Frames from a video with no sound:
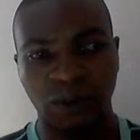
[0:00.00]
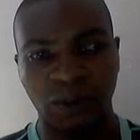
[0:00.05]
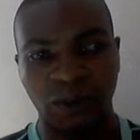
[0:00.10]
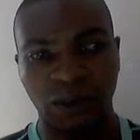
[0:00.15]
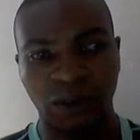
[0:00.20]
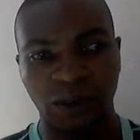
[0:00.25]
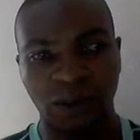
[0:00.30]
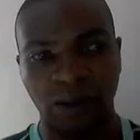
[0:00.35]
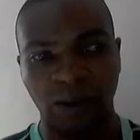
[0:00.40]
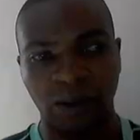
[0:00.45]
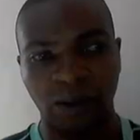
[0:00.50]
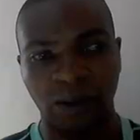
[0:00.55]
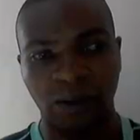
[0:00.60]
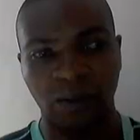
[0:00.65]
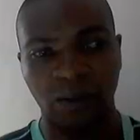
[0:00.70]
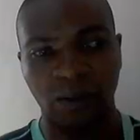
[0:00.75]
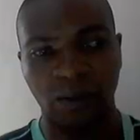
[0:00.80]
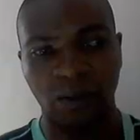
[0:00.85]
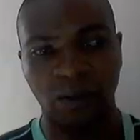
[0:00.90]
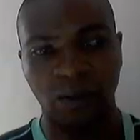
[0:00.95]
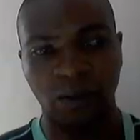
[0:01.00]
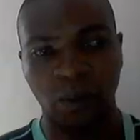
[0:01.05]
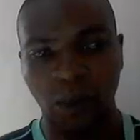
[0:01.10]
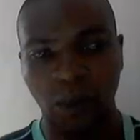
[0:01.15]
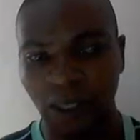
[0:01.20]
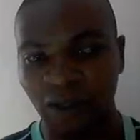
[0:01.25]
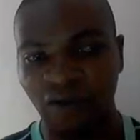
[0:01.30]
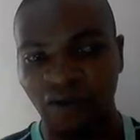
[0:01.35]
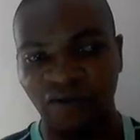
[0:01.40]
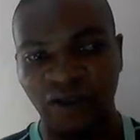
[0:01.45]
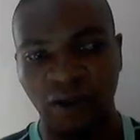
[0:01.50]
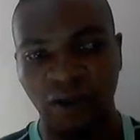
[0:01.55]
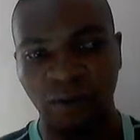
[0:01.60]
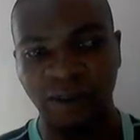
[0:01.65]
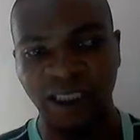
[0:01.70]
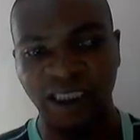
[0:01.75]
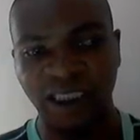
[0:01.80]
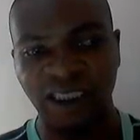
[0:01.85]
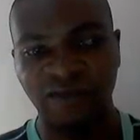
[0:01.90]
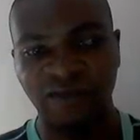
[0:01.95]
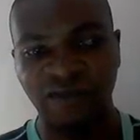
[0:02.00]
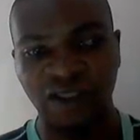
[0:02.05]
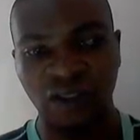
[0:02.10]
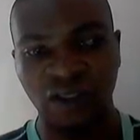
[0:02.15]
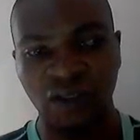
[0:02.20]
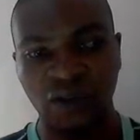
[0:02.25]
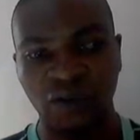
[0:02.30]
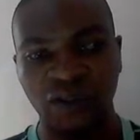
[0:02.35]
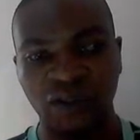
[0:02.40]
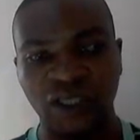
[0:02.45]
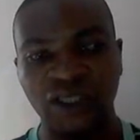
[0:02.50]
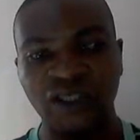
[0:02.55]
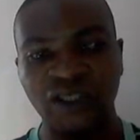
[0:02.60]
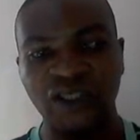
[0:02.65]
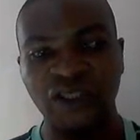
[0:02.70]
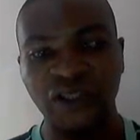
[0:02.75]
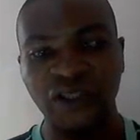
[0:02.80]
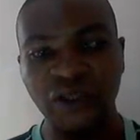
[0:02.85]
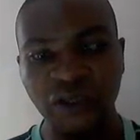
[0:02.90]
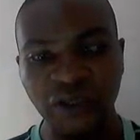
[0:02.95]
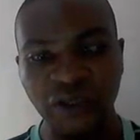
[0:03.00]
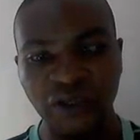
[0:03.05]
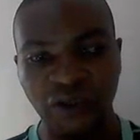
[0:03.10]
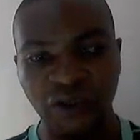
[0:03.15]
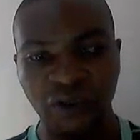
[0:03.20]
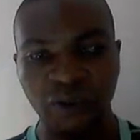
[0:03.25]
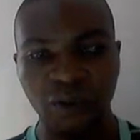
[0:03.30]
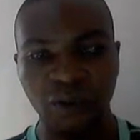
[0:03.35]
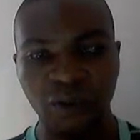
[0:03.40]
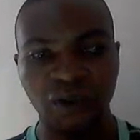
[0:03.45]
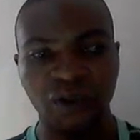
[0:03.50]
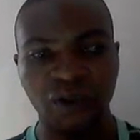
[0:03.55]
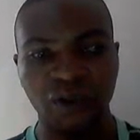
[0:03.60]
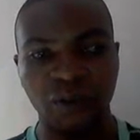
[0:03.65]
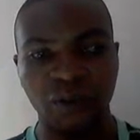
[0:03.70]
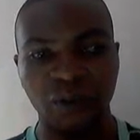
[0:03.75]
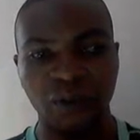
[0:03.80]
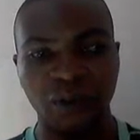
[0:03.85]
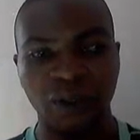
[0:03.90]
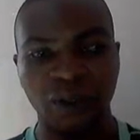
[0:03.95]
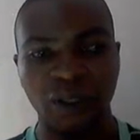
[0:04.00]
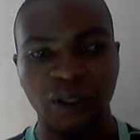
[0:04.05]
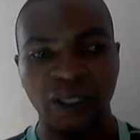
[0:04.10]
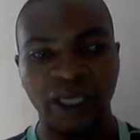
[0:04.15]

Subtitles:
one of the objectives is also to introduce you to